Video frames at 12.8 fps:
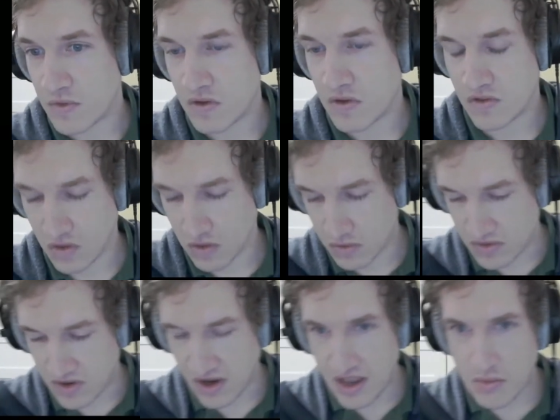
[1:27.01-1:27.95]
So
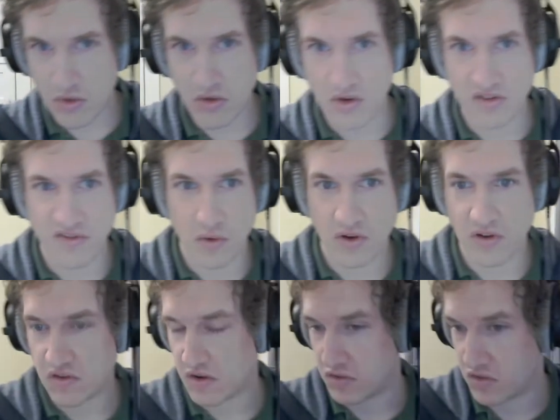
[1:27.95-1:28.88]
today we're going to focus
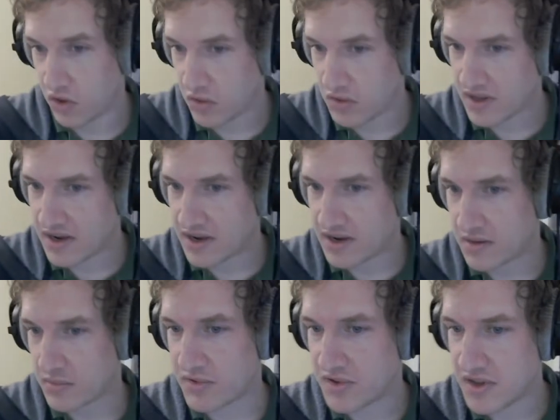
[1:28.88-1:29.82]
totally and
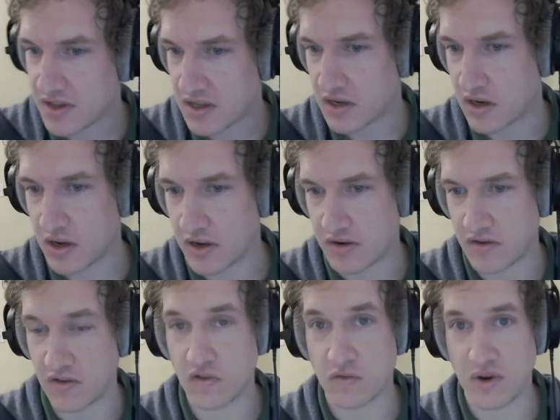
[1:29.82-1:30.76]
completely on
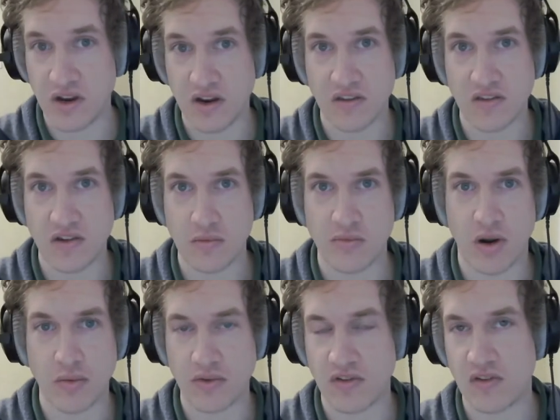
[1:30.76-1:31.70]
discreteness in
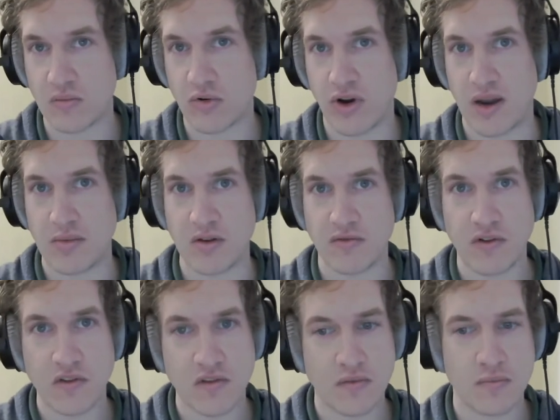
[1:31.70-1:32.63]
probabilistic program
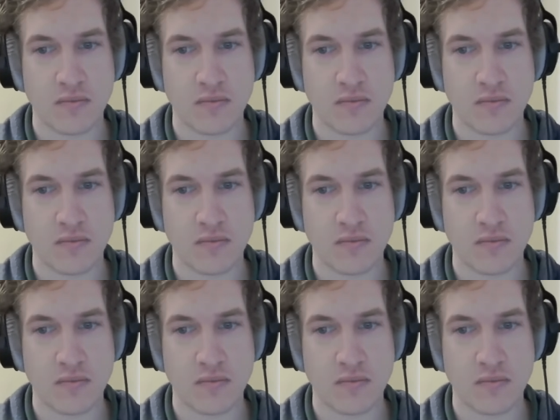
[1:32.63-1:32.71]
inference.